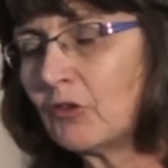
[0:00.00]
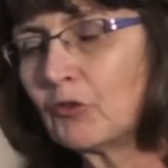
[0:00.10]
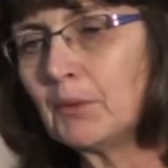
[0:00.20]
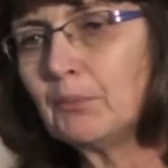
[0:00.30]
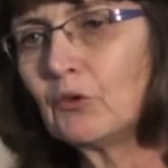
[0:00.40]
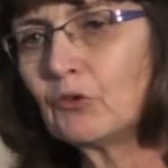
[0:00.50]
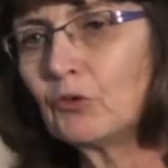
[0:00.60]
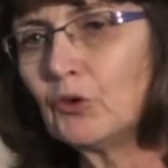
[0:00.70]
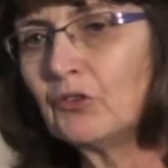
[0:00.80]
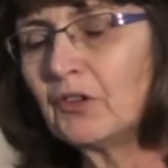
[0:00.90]
Treatment
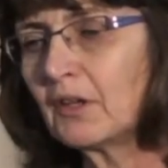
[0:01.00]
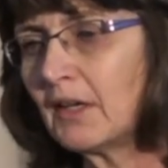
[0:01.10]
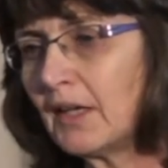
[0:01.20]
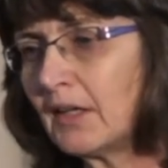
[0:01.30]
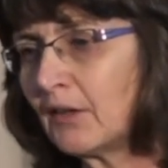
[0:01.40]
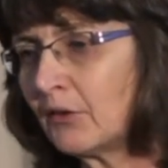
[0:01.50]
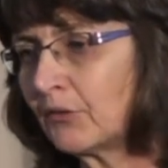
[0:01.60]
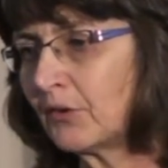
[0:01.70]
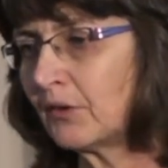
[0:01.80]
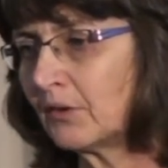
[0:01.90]
is usually delayed
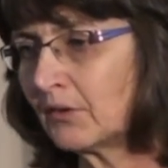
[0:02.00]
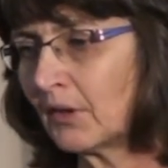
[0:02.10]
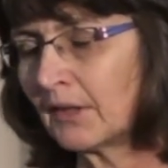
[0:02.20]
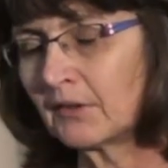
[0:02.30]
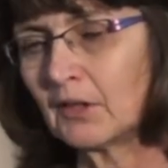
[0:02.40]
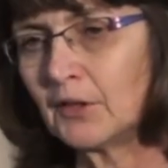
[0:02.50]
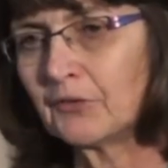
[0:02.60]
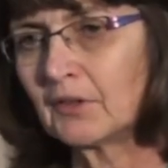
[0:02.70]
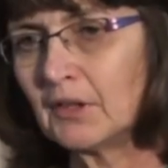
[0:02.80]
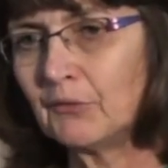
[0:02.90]
after, to, until
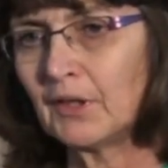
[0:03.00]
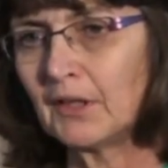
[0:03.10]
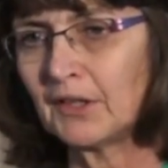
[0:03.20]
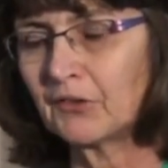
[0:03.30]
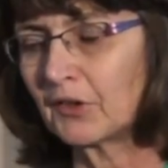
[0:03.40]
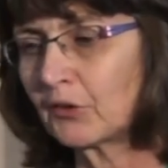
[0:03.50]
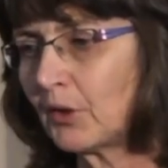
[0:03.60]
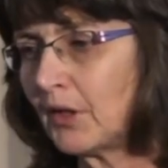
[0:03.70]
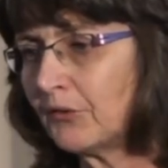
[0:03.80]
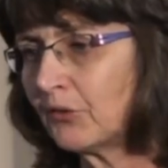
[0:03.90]
after delivery unless in a
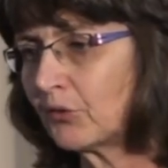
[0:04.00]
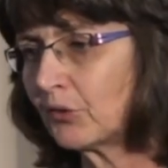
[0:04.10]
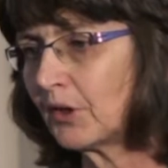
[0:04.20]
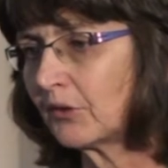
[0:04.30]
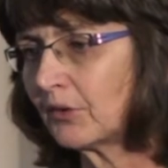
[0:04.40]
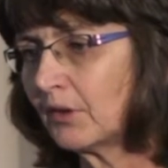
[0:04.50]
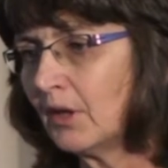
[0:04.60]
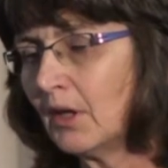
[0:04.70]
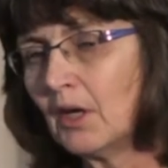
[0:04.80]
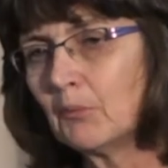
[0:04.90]
trial situation
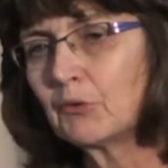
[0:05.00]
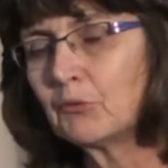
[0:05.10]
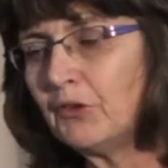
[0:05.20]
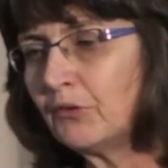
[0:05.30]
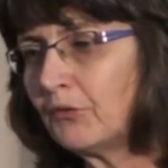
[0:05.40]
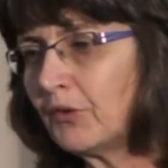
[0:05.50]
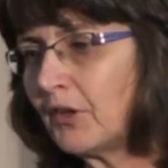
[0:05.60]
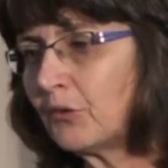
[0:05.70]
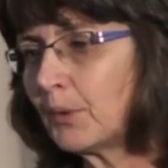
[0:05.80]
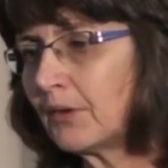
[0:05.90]
but recent
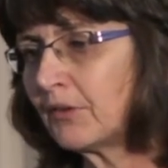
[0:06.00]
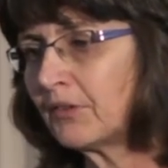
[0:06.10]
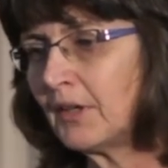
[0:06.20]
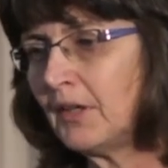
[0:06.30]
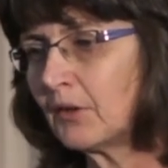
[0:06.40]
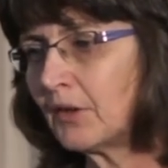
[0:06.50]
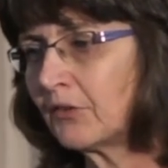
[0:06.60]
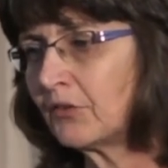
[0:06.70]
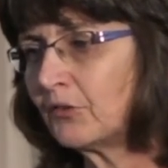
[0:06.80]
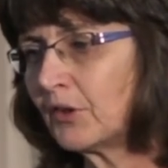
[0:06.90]
Phase 1 study data
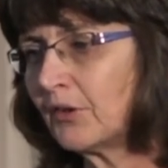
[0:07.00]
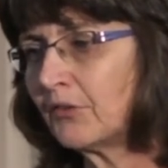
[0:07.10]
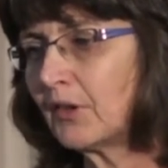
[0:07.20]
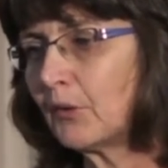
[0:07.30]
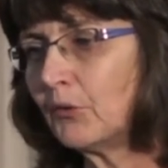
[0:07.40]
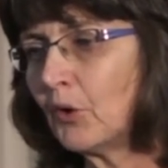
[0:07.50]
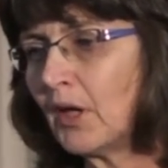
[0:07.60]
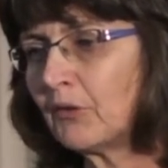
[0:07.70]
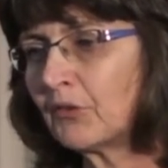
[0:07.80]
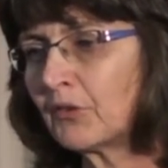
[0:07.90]
suggests that there were no
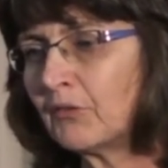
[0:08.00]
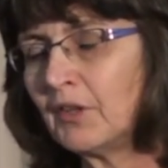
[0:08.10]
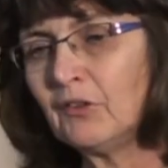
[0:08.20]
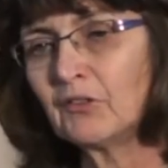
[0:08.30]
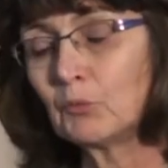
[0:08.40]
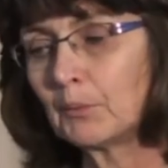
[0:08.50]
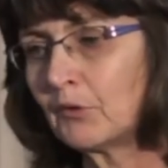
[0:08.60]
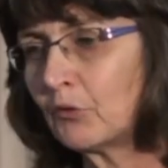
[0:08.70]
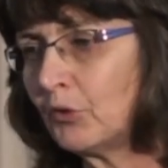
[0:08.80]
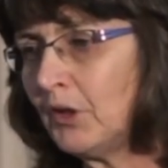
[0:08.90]
adverse events in
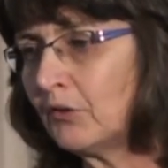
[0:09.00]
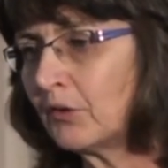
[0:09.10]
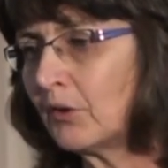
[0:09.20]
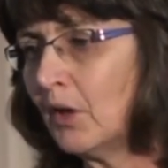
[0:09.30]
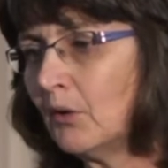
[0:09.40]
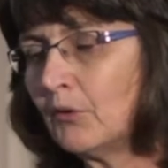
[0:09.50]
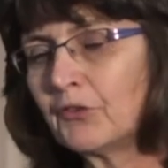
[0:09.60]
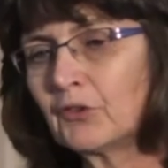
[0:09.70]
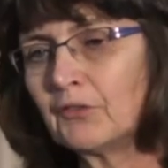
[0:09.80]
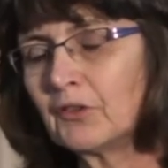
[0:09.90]
women treated with
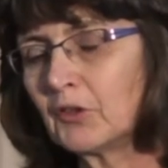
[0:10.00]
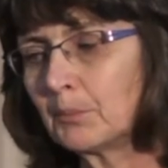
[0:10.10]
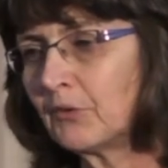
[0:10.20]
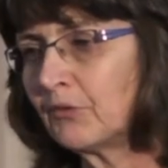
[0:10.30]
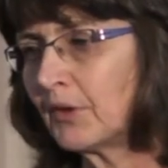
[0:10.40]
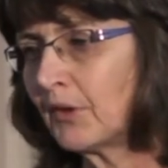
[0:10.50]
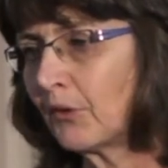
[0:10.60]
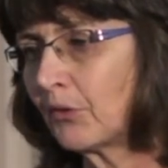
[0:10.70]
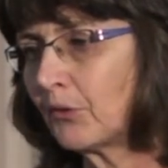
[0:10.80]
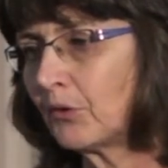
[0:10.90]
soft in
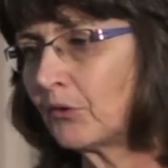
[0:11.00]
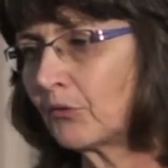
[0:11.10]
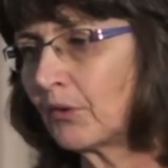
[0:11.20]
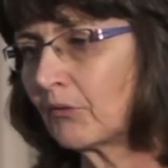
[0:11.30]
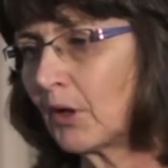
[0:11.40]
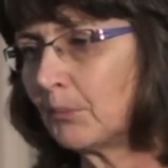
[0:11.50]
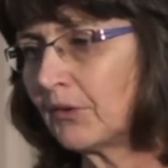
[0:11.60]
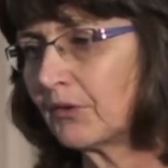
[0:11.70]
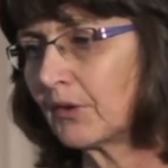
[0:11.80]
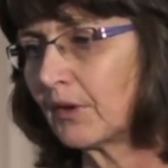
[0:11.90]
the third
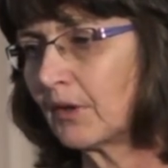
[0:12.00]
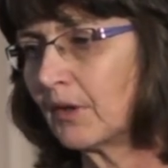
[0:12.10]
trimester.